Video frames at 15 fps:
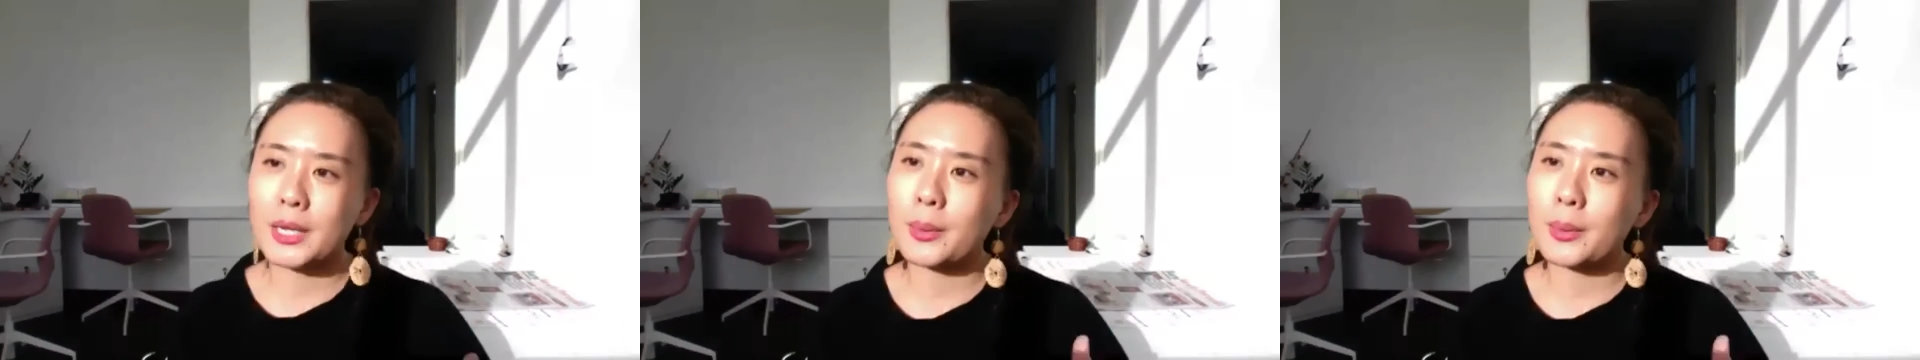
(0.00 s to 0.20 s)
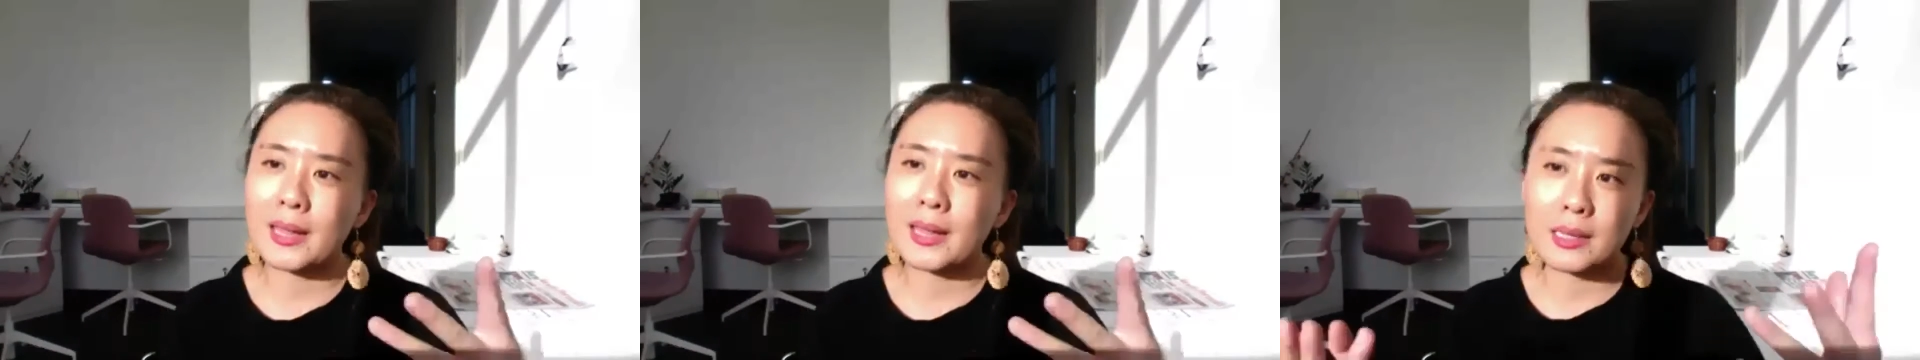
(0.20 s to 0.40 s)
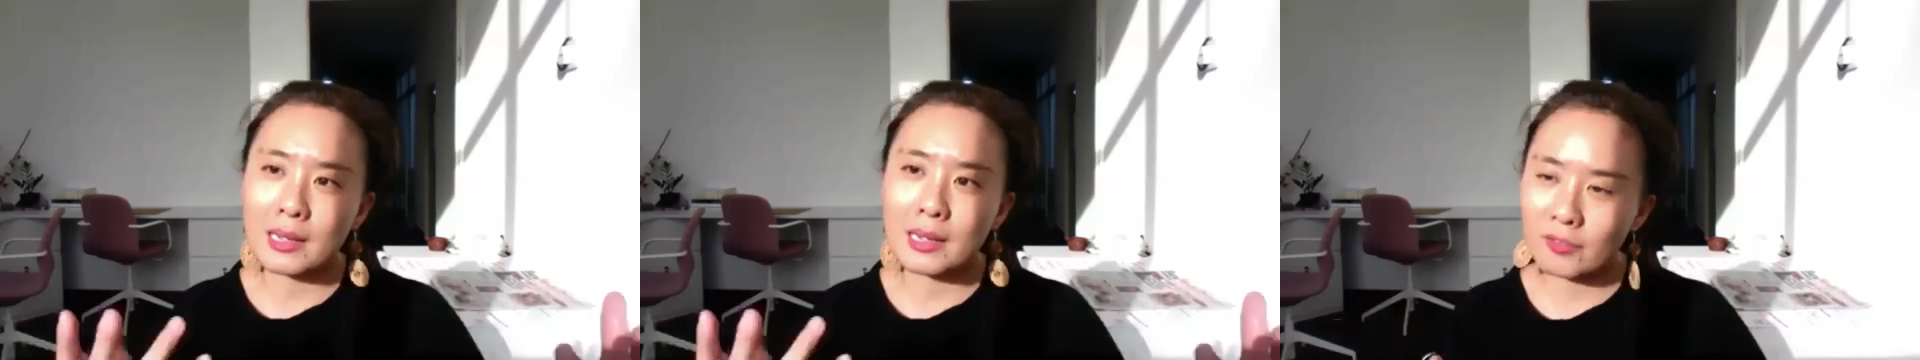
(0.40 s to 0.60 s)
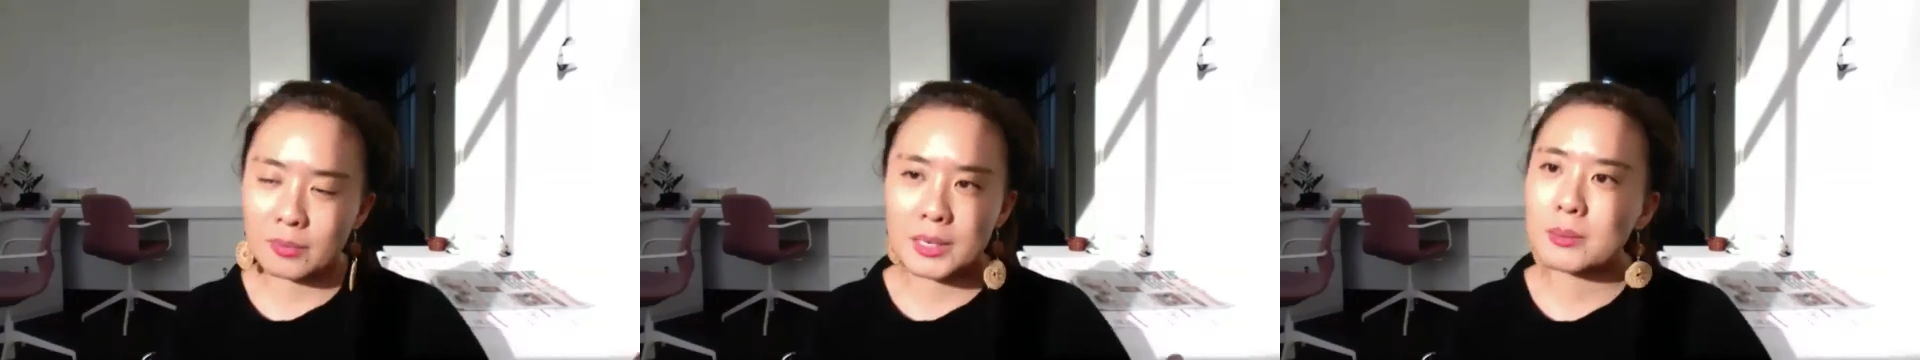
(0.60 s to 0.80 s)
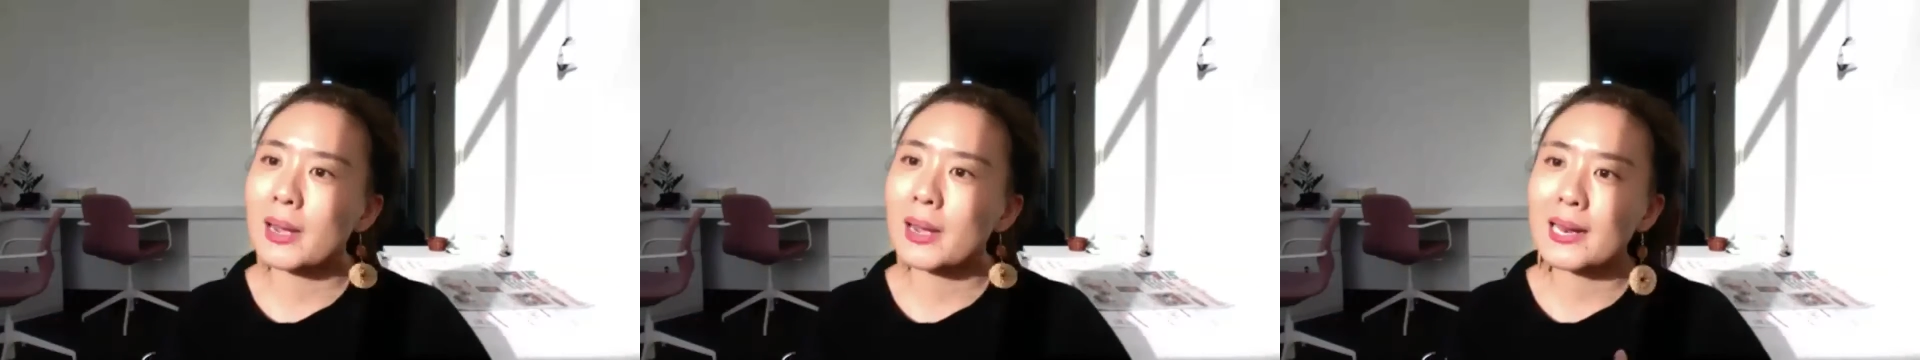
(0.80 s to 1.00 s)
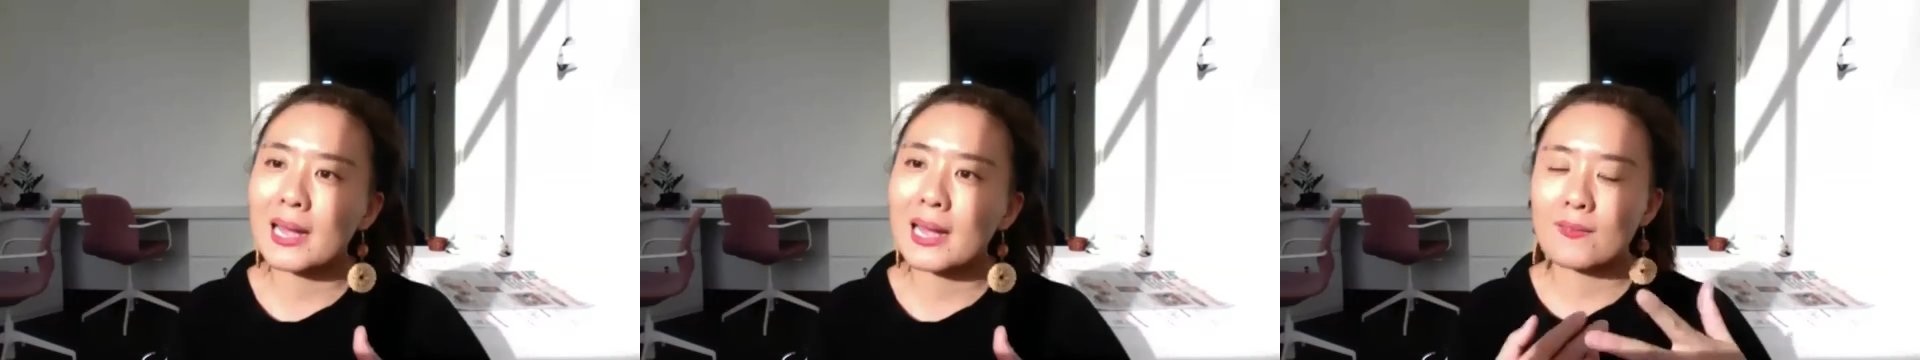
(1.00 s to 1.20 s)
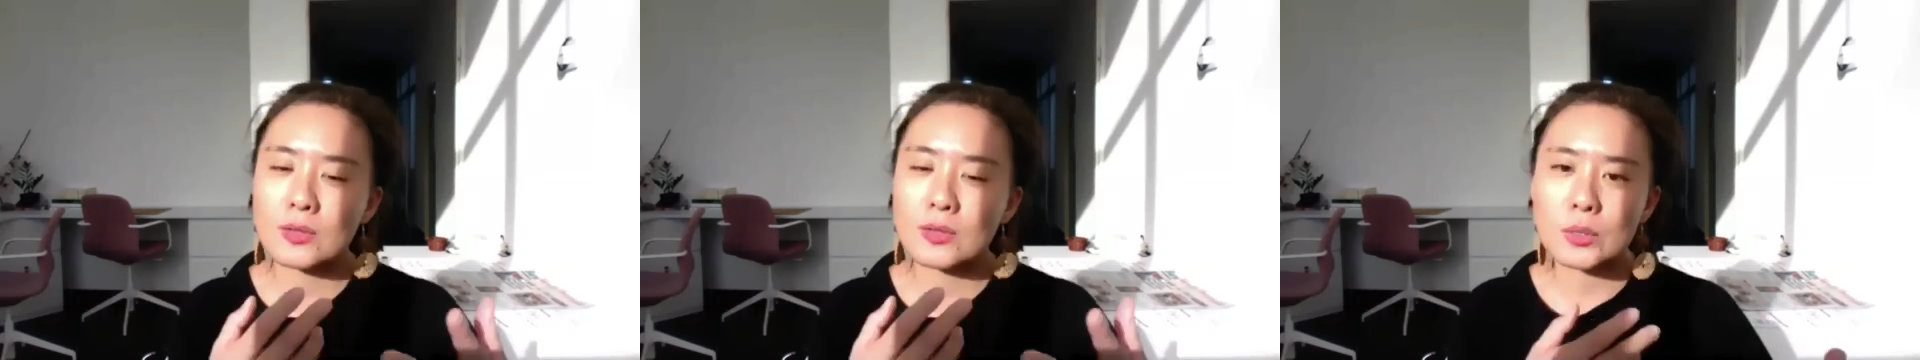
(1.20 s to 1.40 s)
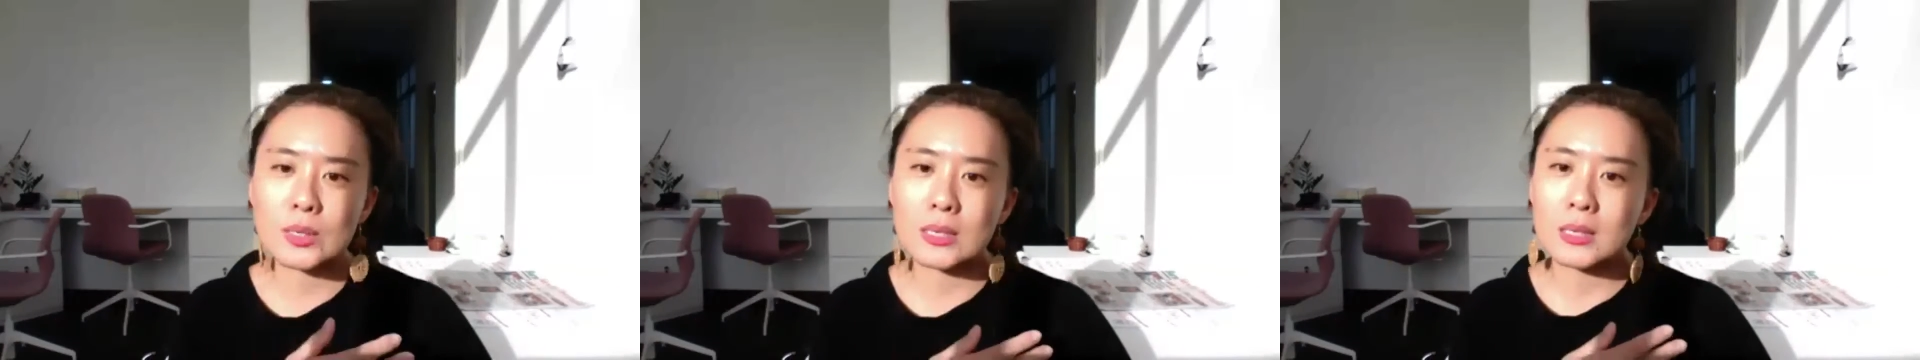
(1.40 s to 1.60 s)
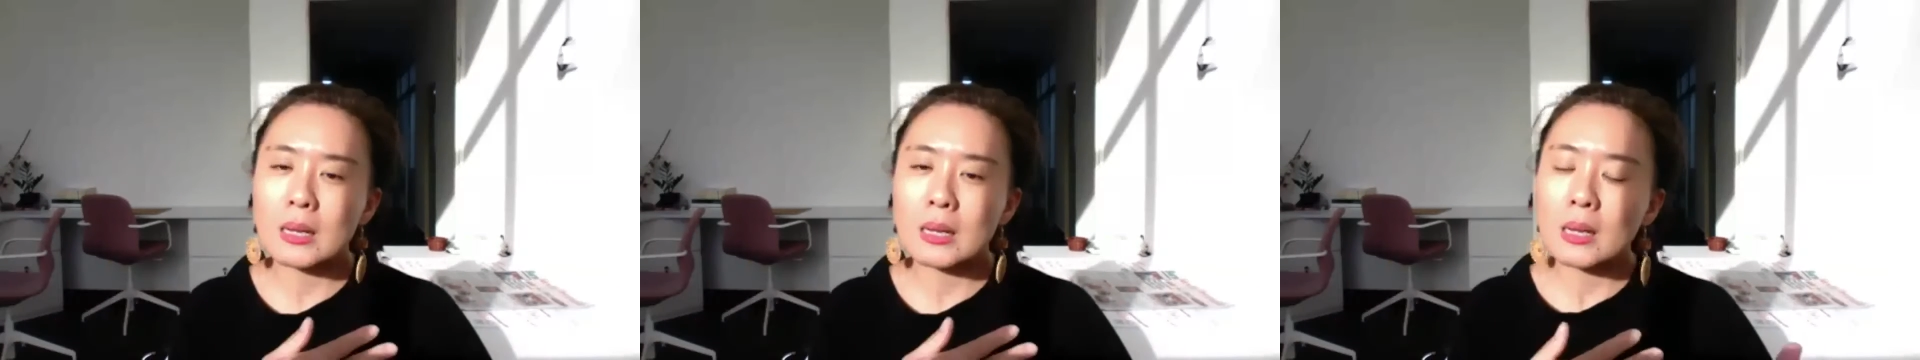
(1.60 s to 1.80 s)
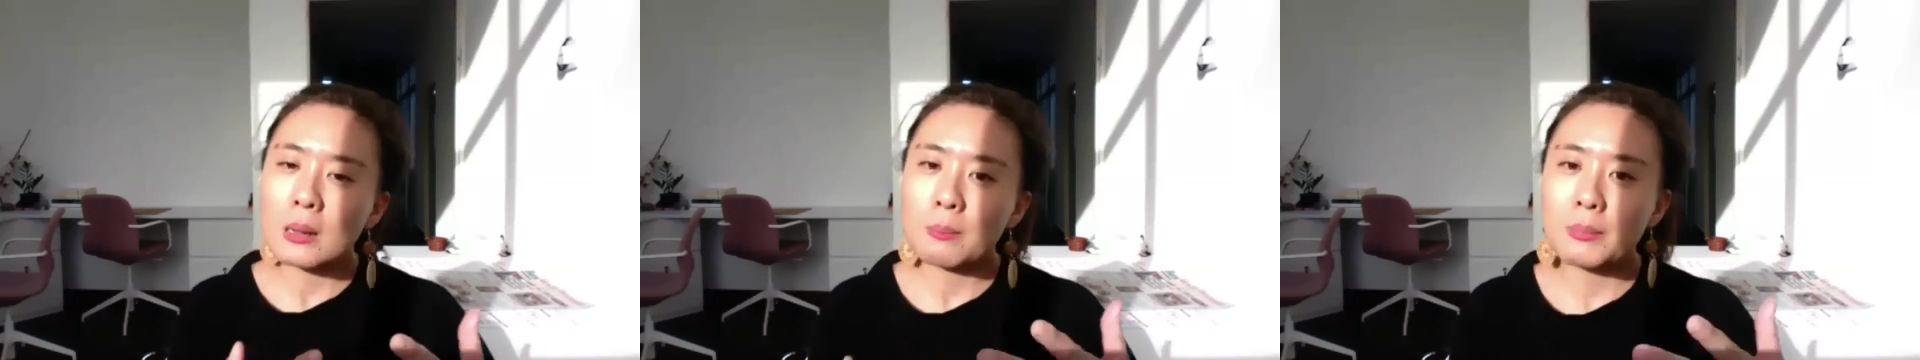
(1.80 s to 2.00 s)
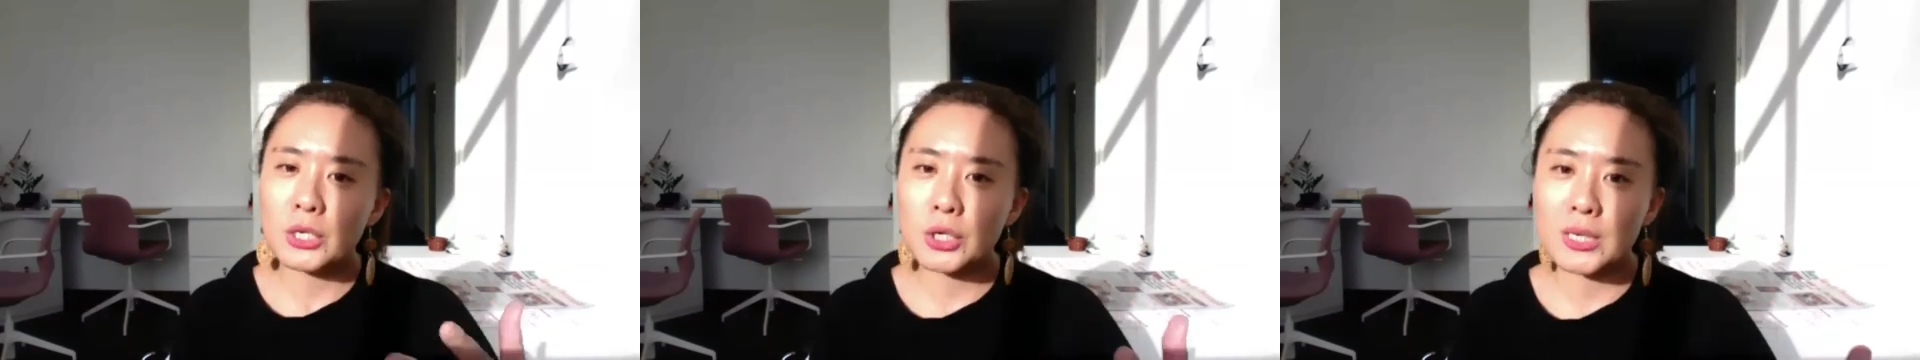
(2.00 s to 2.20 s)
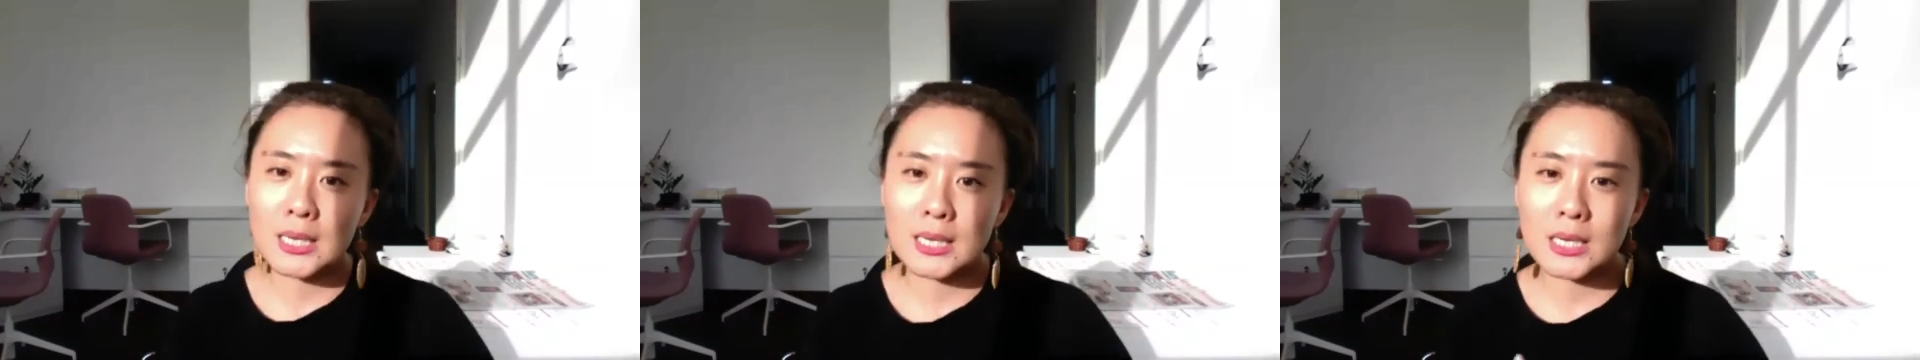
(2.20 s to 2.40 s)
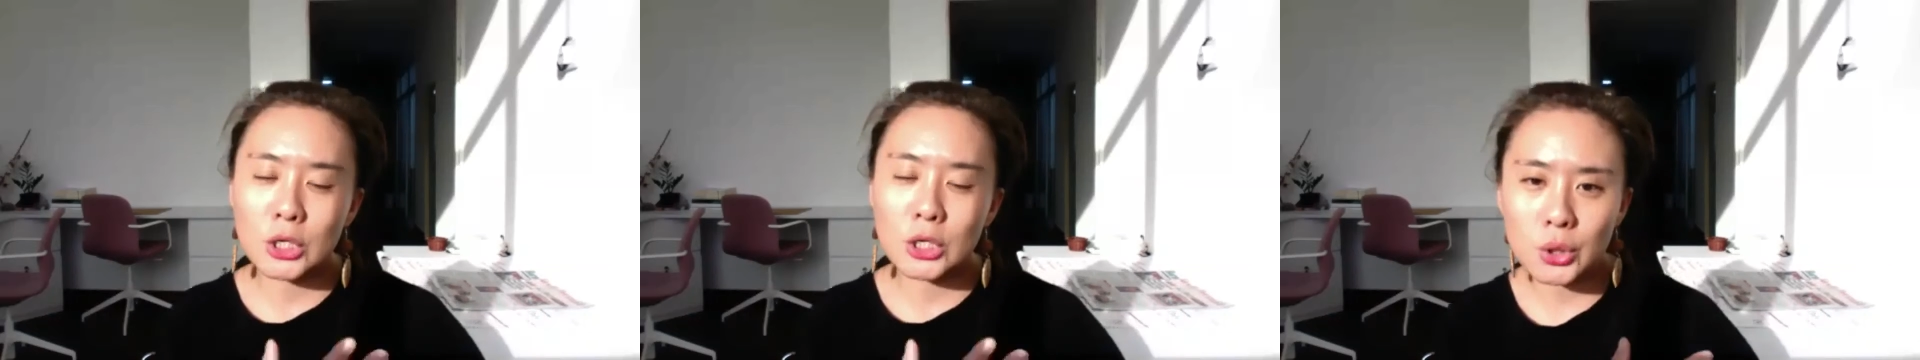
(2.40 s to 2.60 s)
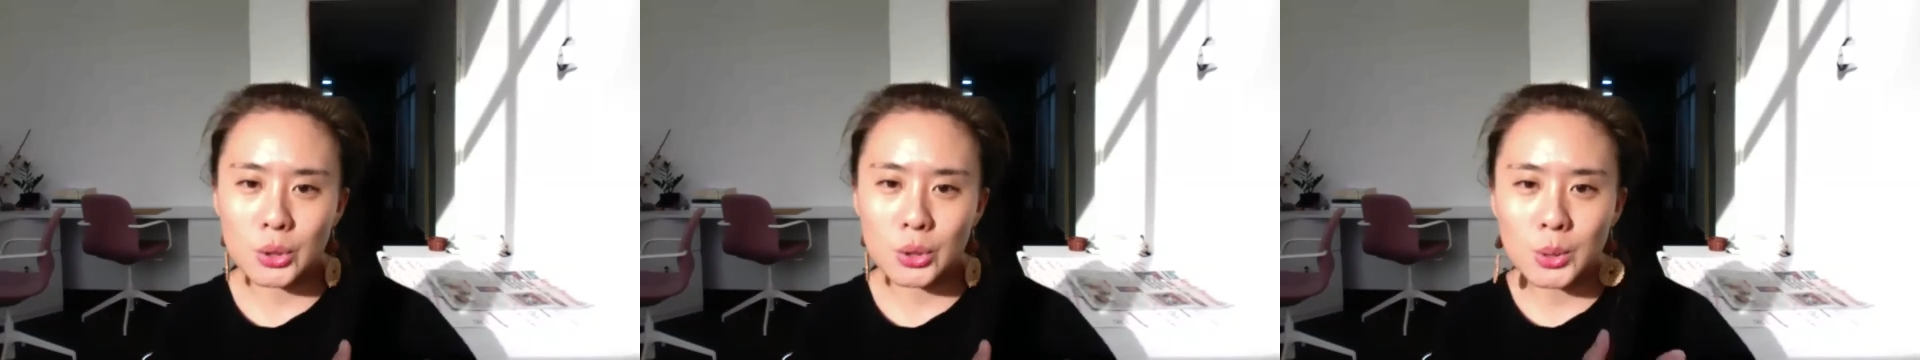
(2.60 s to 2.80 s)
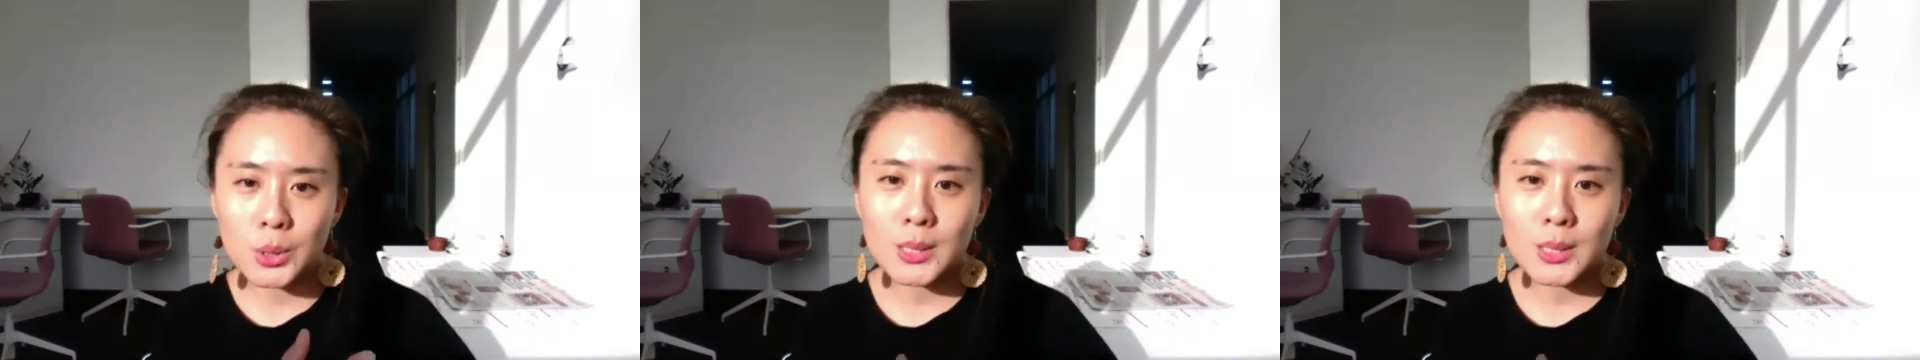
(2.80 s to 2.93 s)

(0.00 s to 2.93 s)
okay, the government might have certain budgeting issues,